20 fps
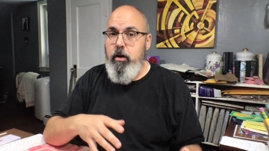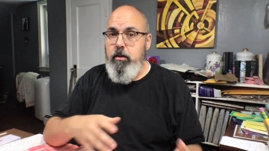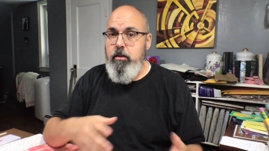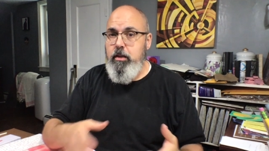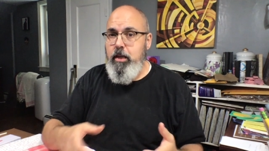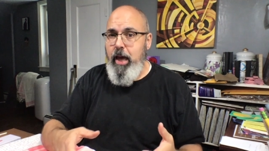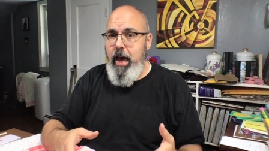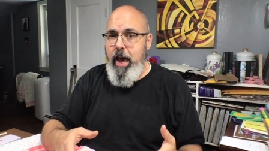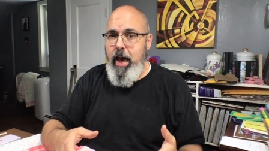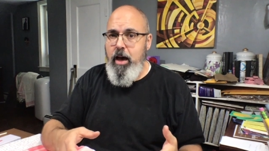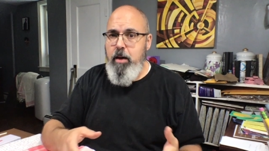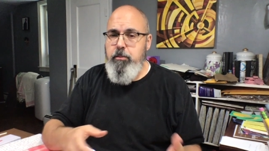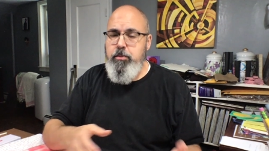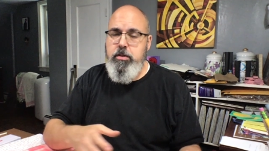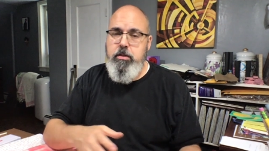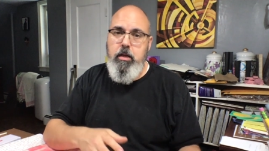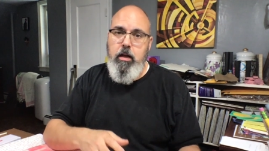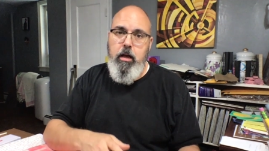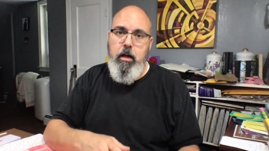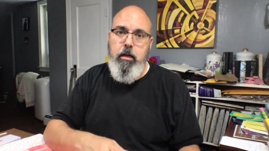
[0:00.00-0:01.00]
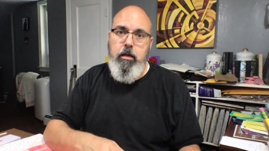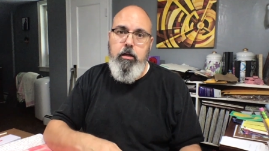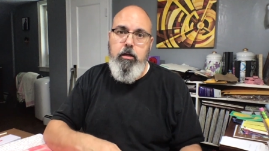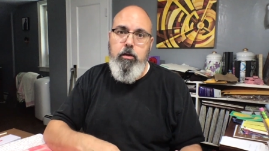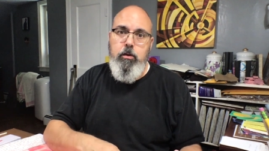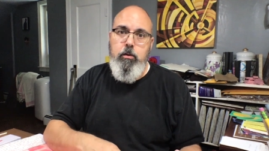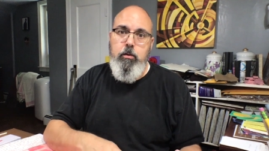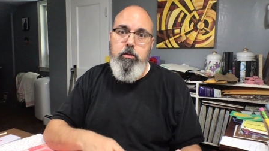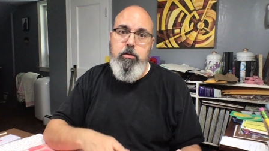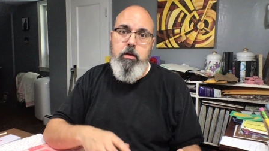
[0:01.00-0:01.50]
and the apps that I
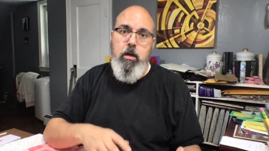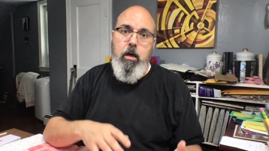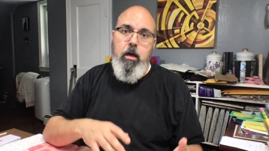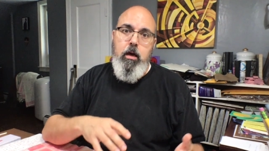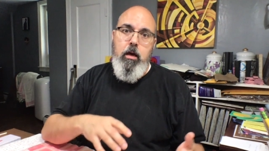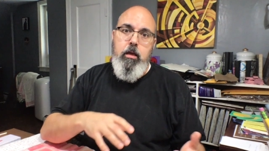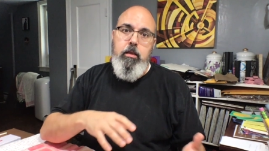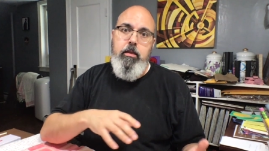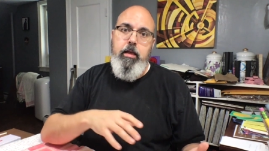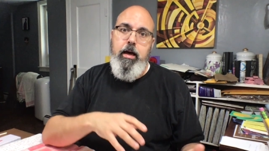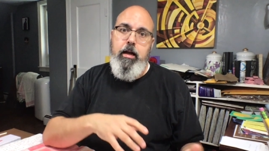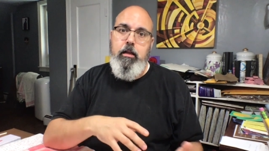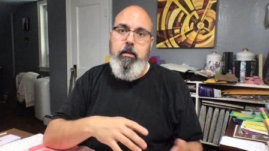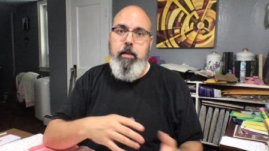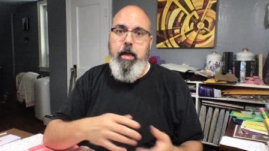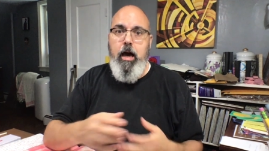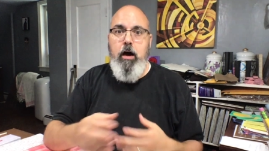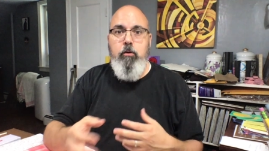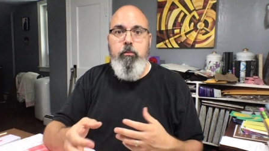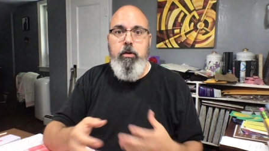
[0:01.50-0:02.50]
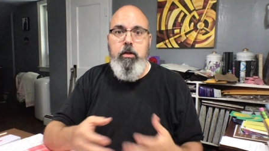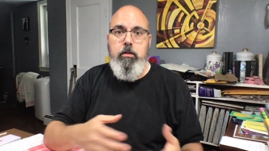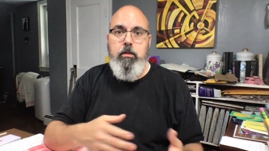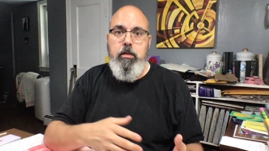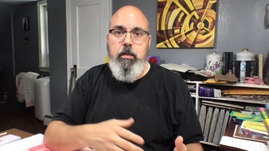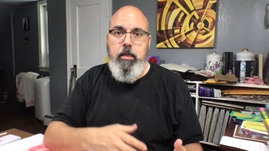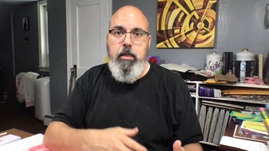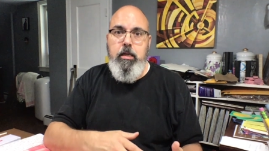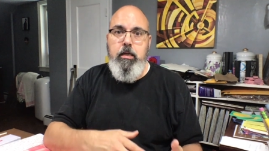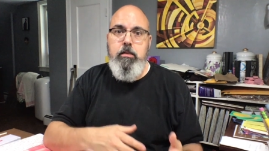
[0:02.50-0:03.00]
use that allow me
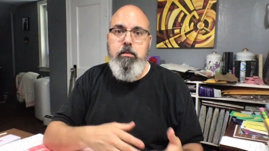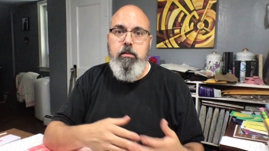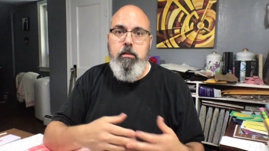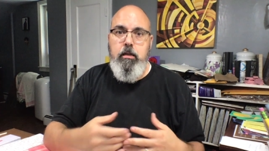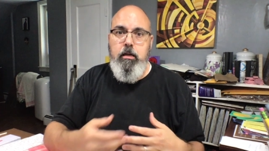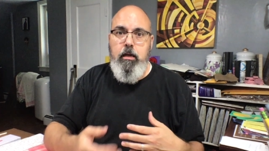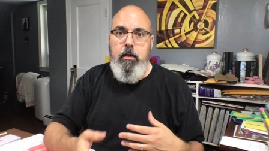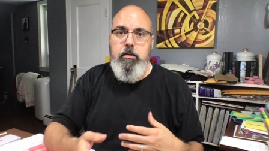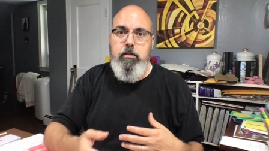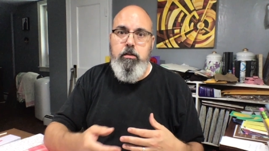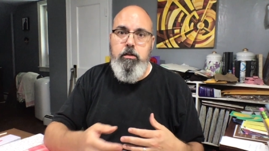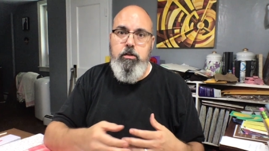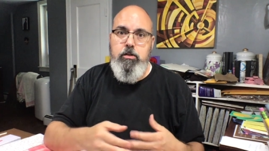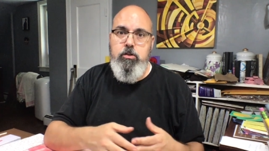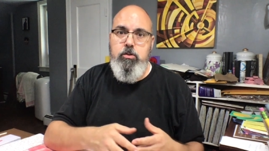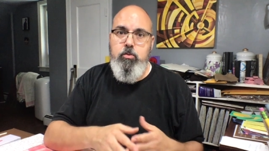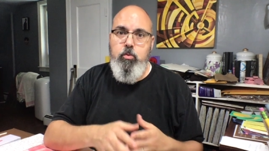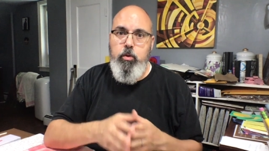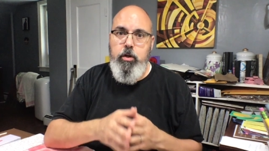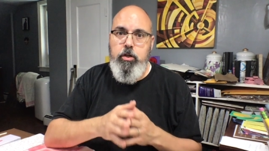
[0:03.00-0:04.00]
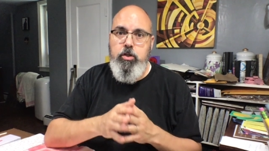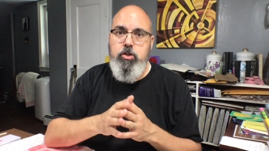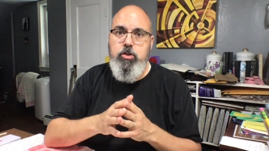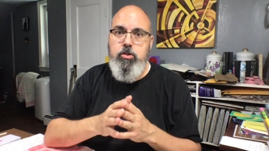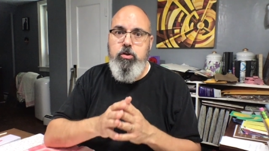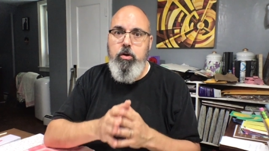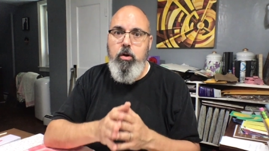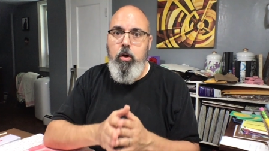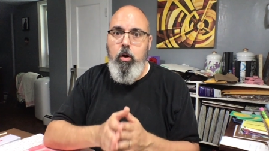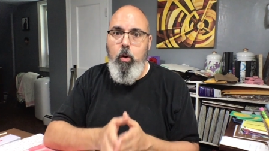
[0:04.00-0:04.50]
to easily, easily
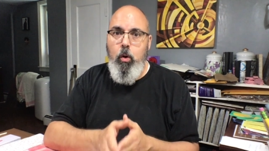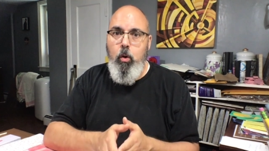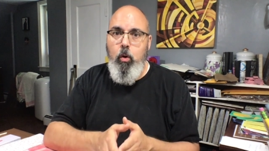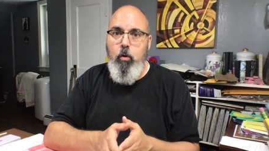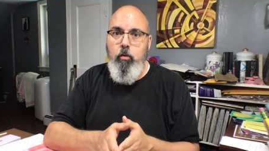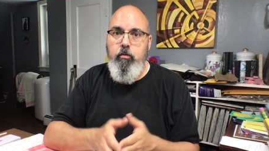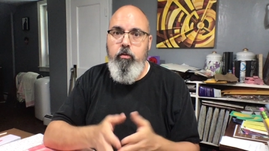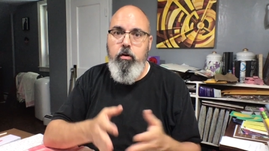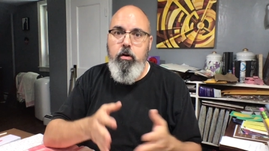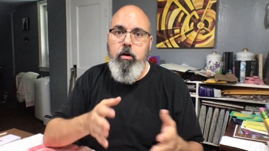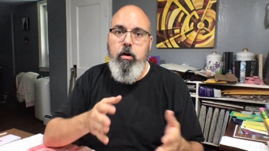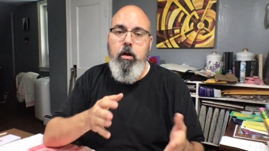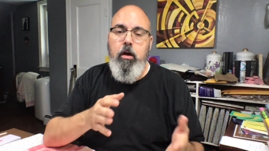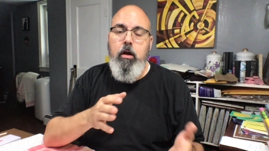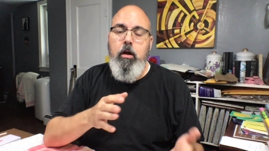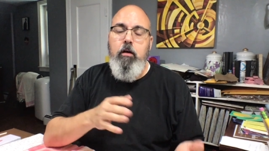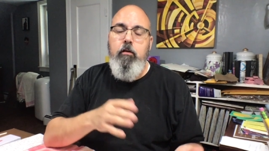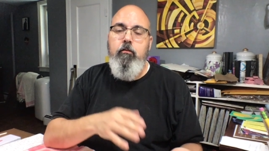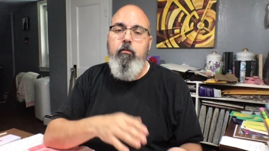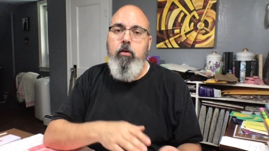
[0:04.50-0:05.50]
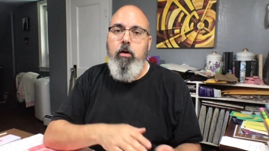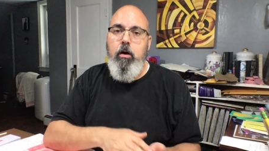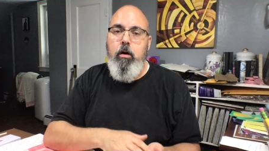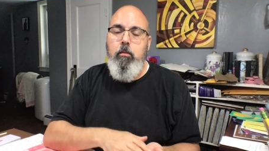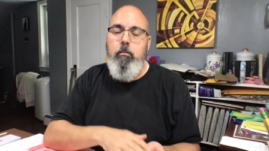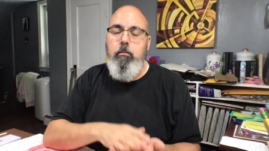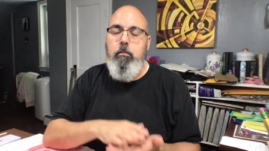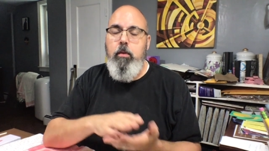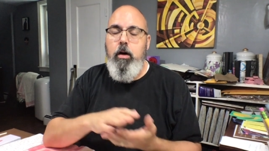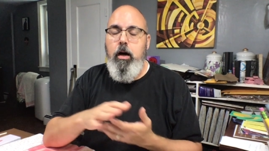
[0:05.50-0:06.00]
switch over
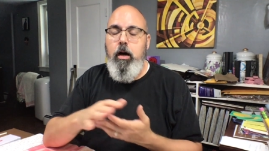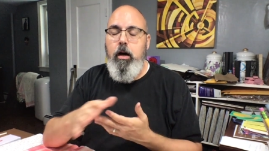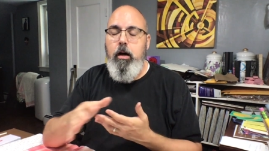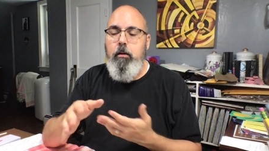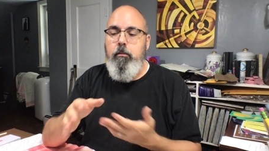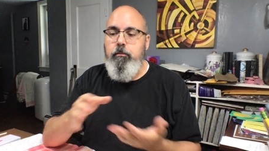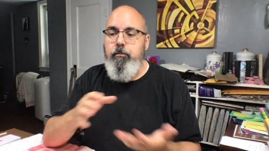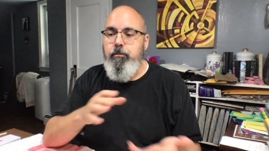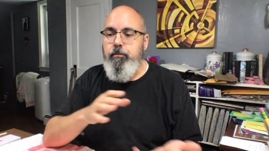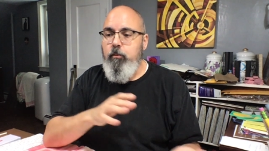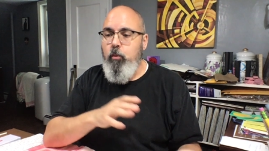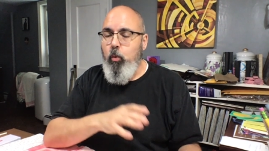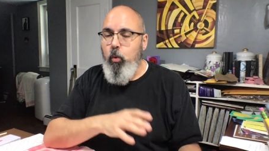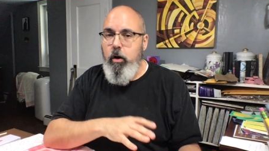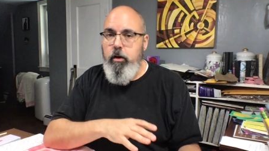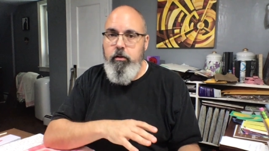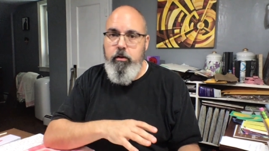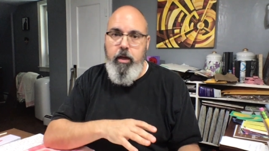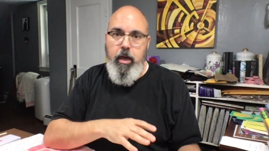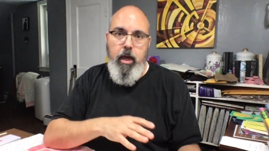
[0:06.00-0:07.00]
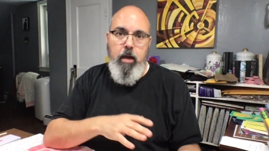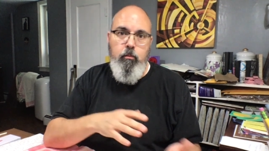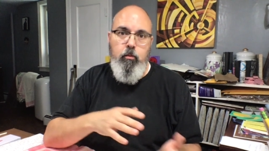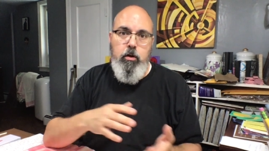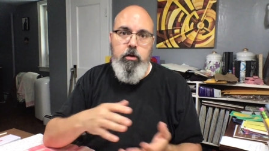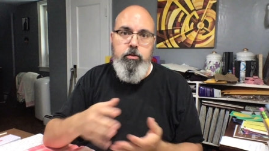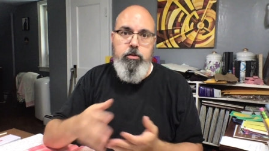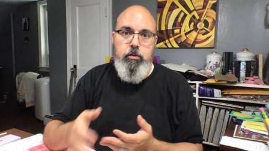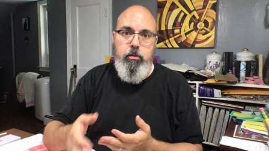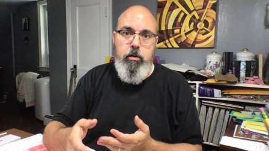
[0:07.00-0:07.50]
from um, one
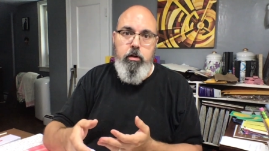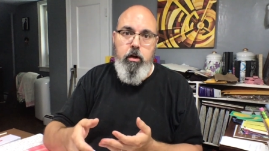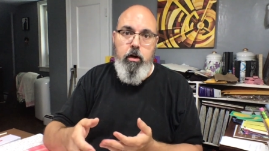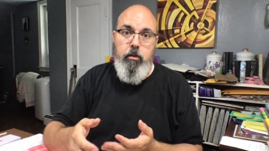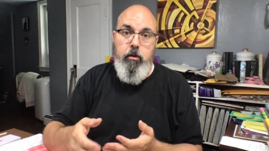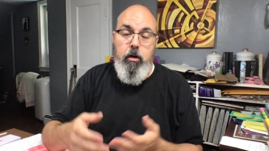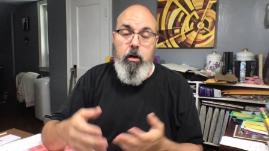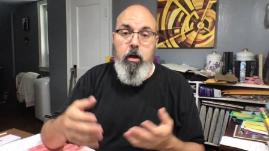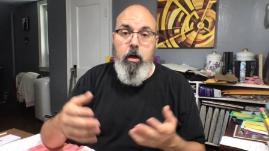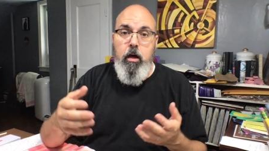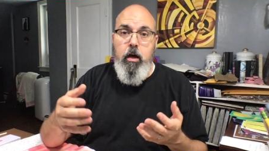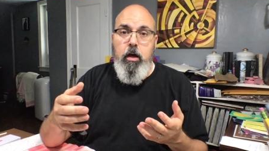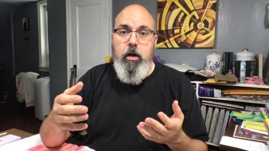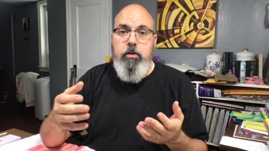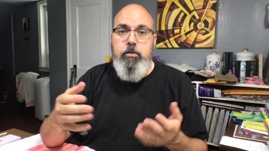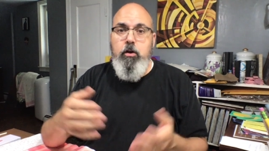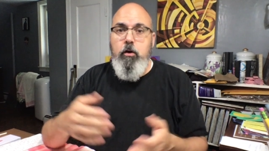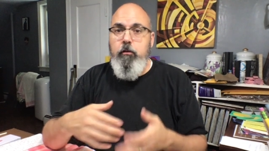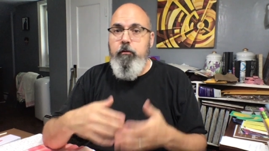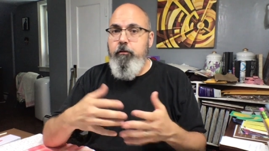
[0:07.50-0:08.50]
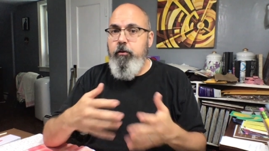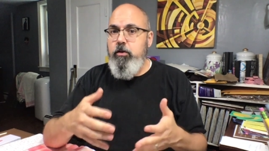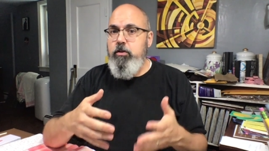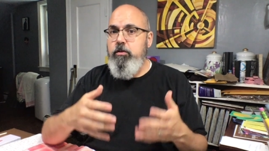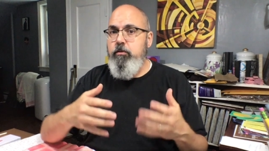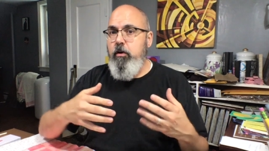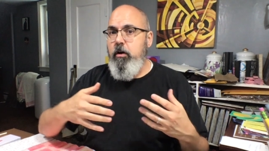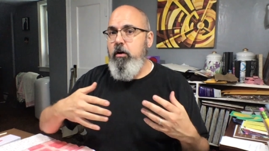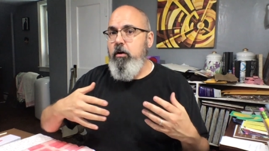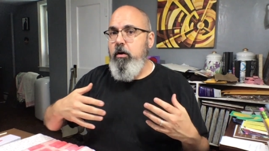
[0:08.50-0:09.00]
camera to another. So first
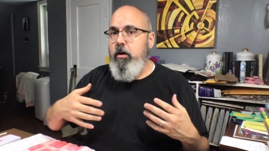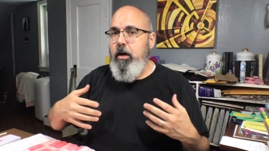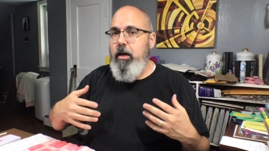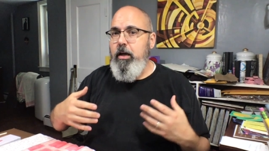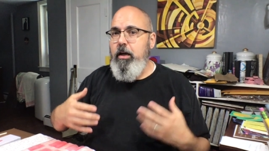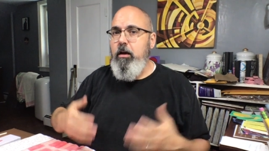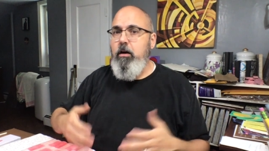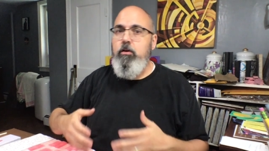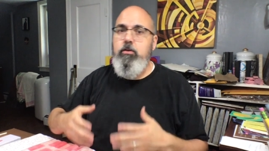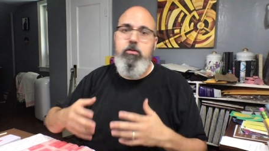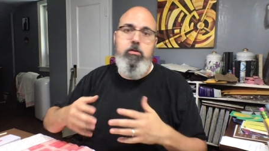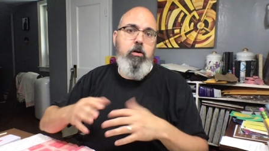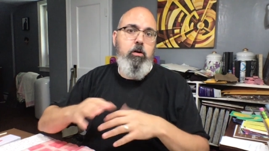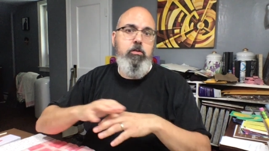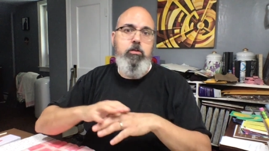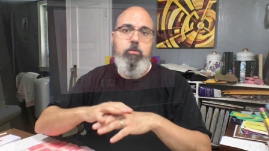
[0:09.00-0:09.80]
of all, it all starts